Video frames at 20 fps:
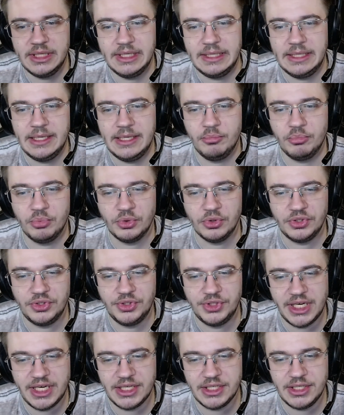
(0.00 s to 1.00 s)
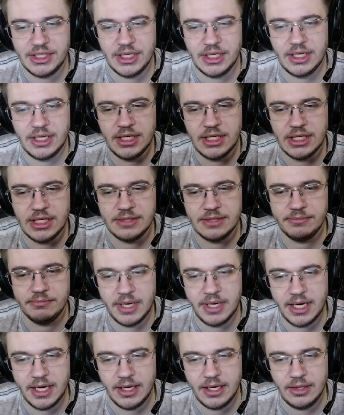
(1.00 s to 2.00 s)
he protected his
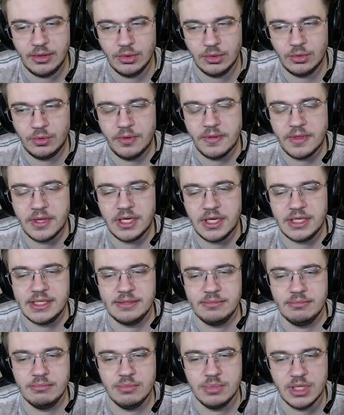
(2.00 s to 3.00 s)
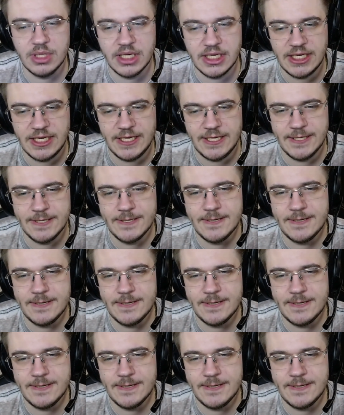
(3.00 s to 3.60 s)
man with his body.